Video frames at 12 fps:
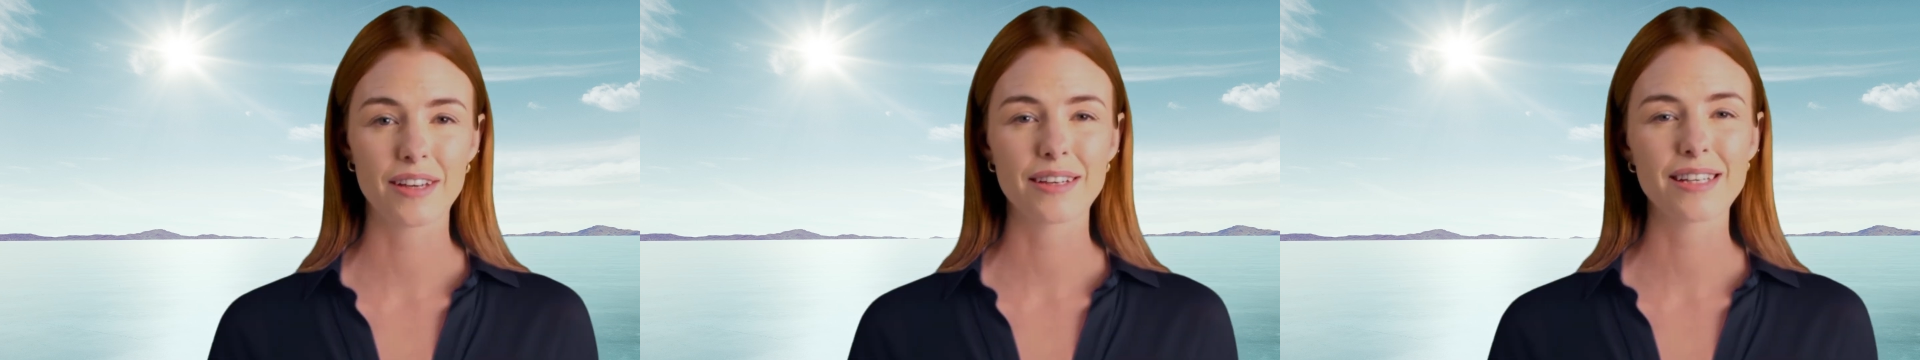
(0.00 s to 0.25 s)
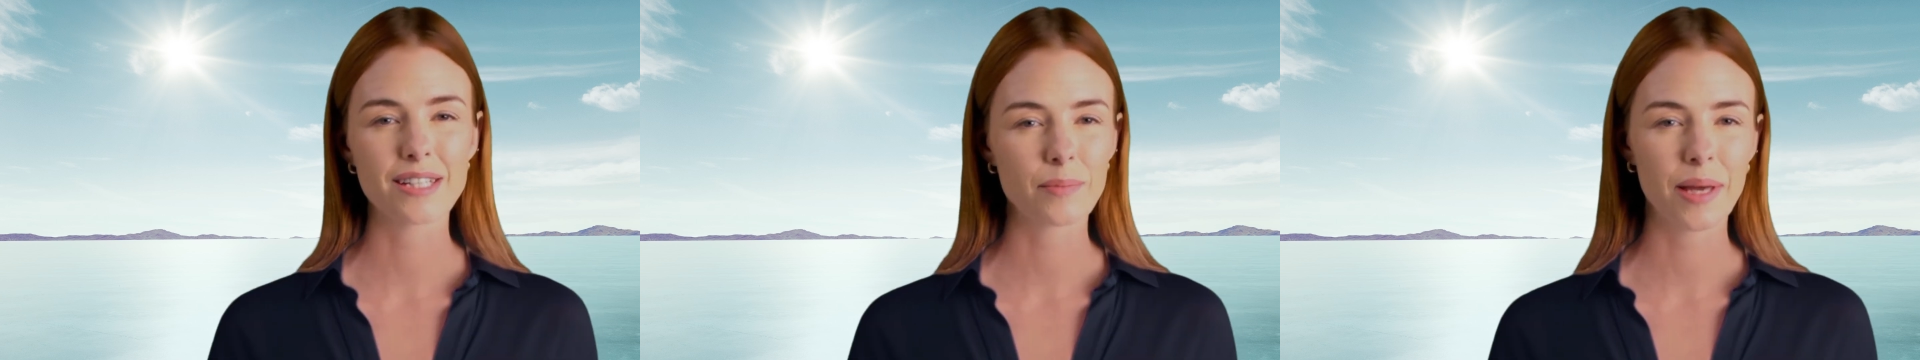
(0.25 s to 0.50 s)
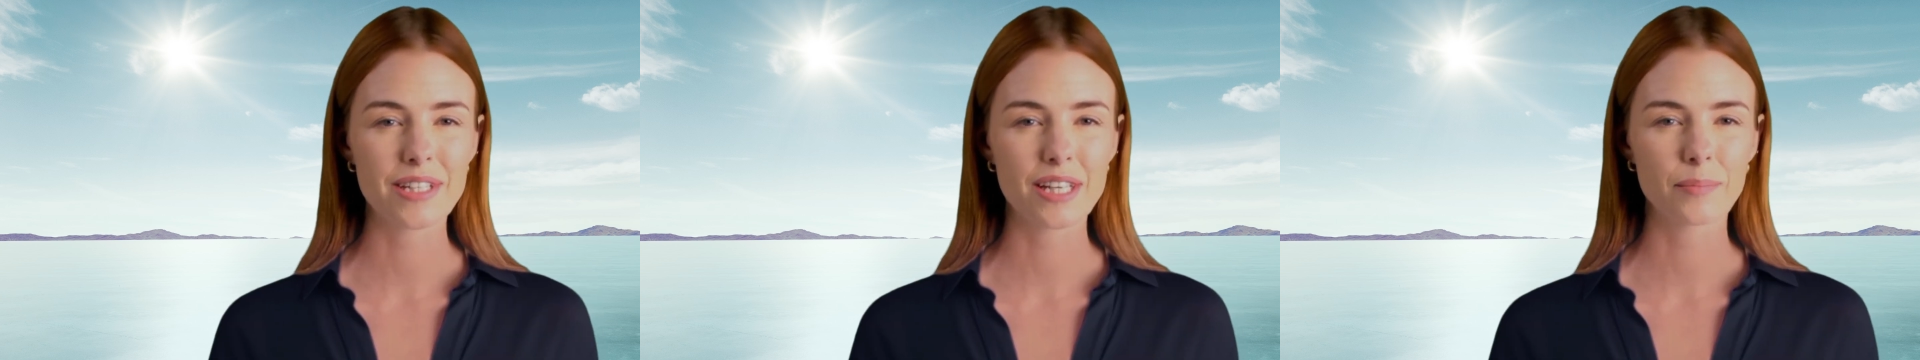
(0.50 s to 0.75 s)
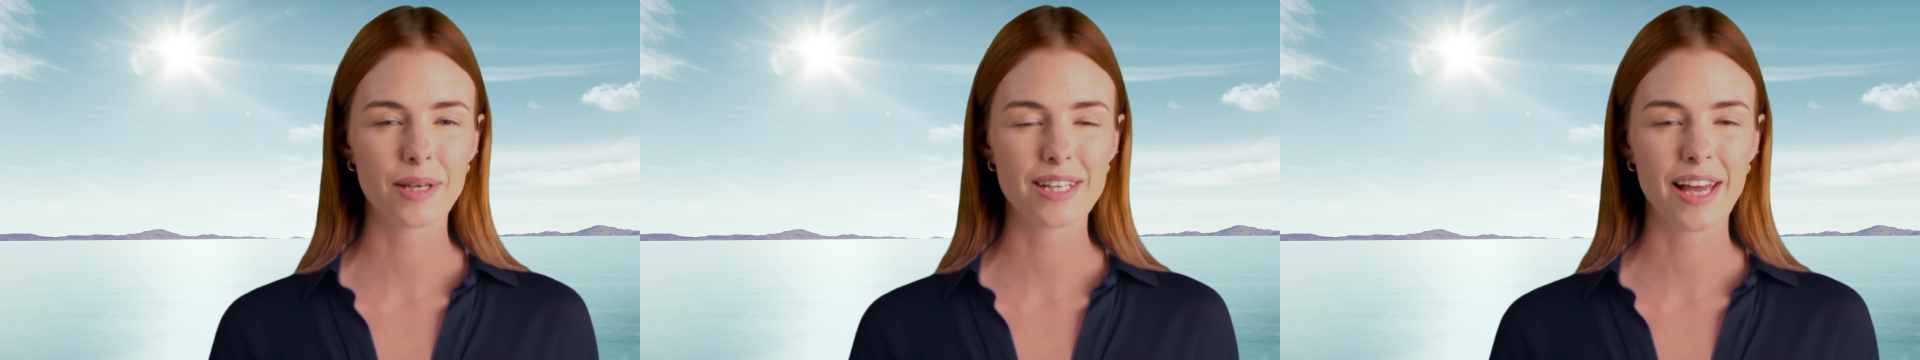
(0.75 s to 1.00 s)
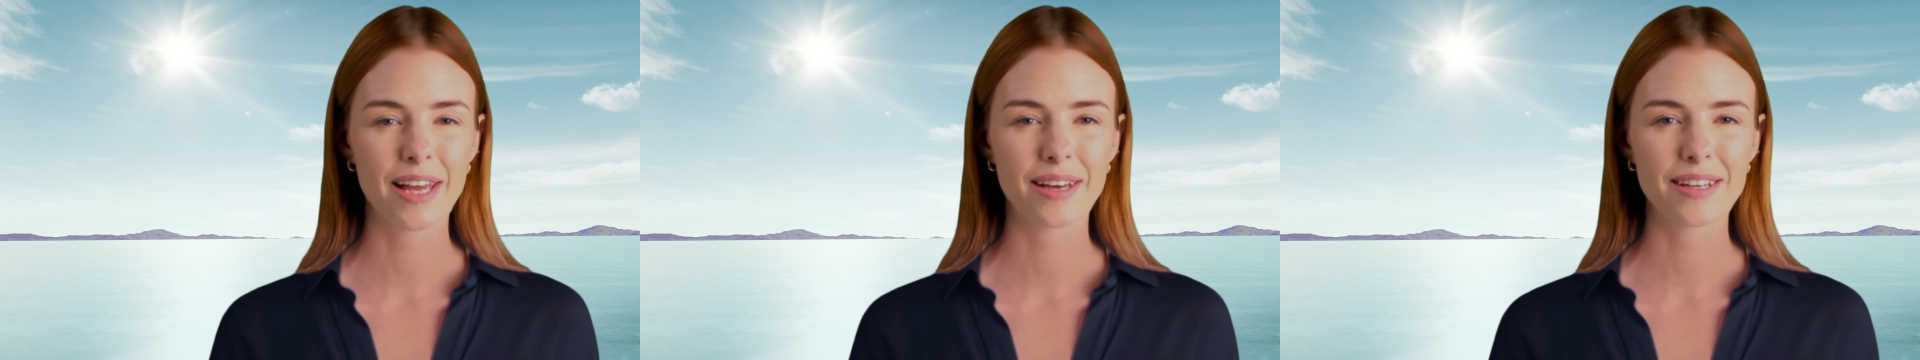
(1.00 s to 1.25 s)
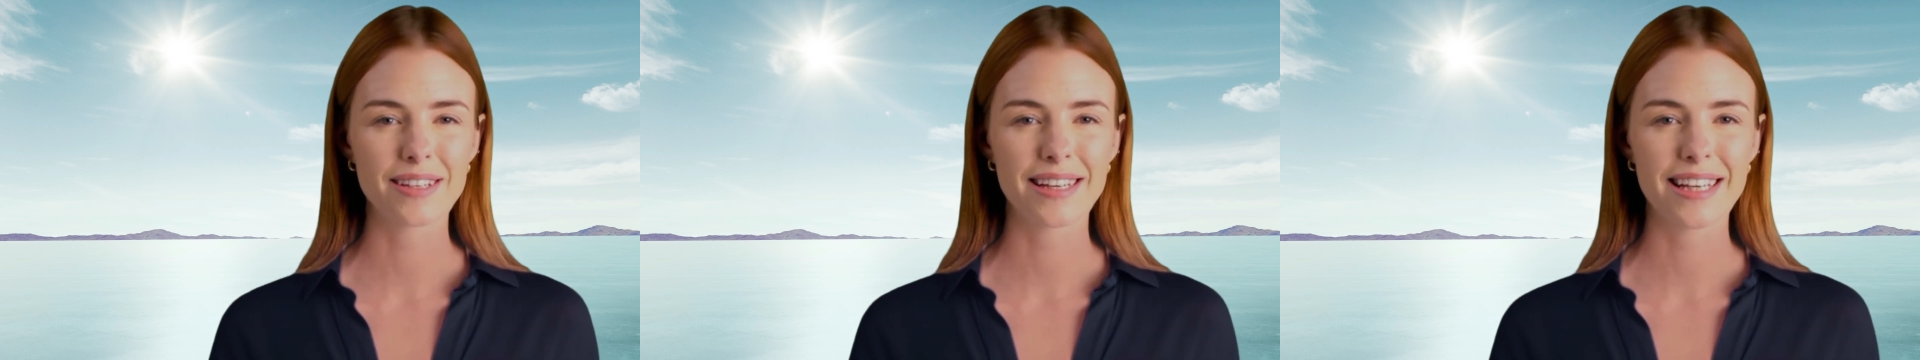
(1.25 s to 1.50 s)
The speed limiter,
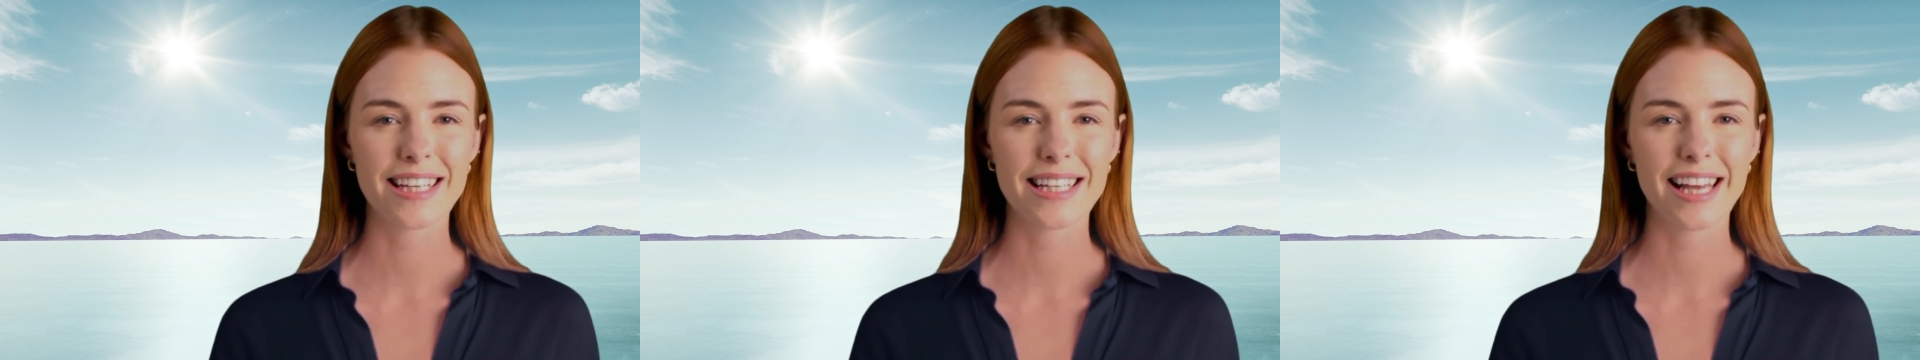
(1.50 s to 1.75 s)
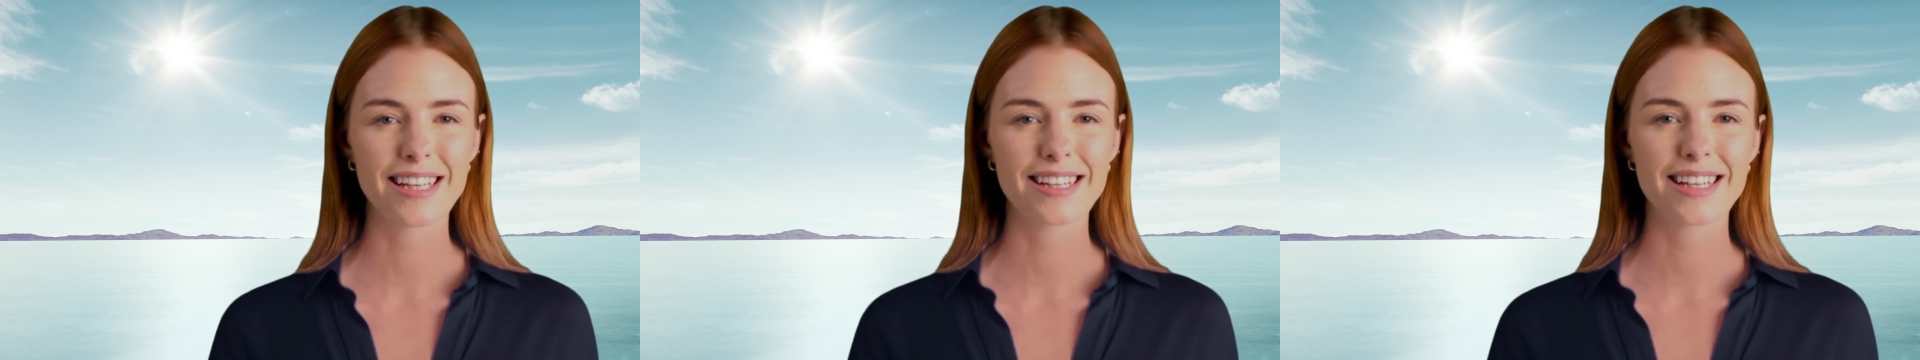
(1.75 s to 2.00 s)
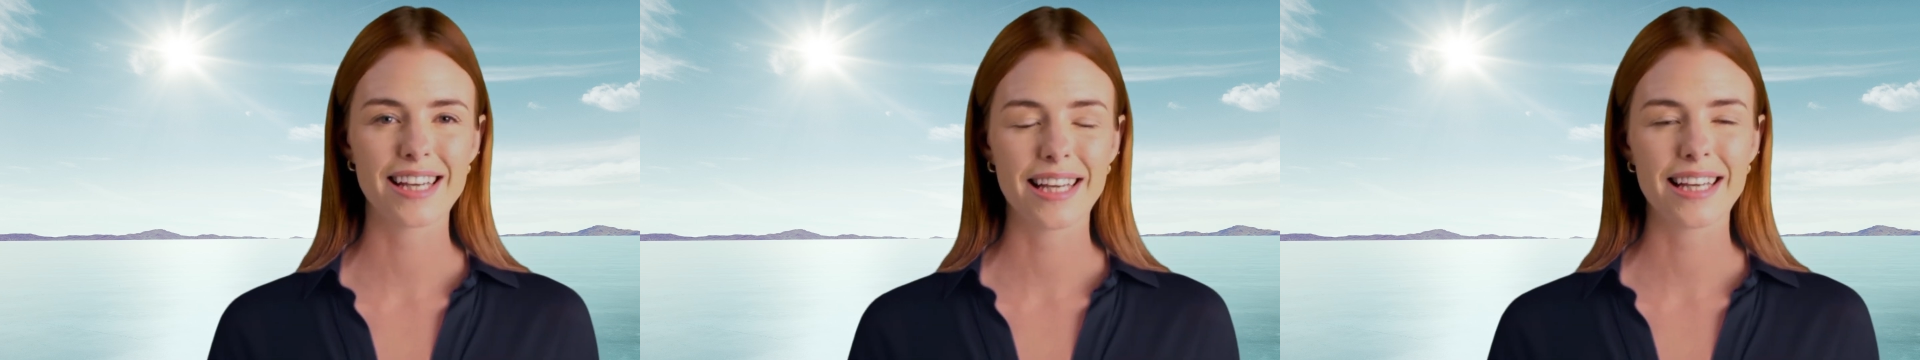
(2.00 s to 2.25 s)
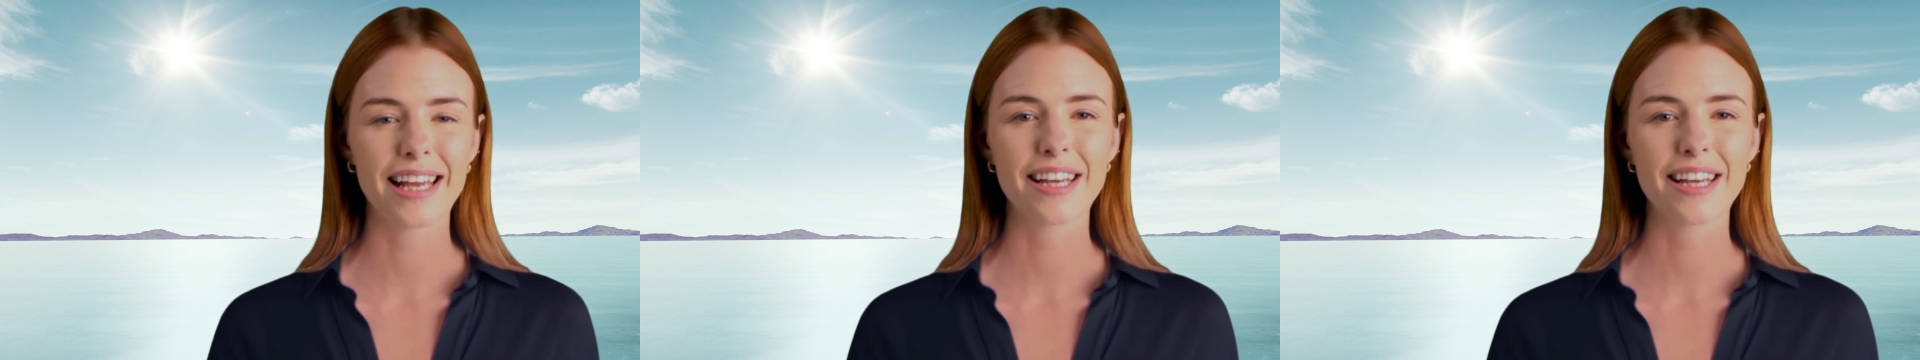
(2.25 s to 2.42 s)
the ESC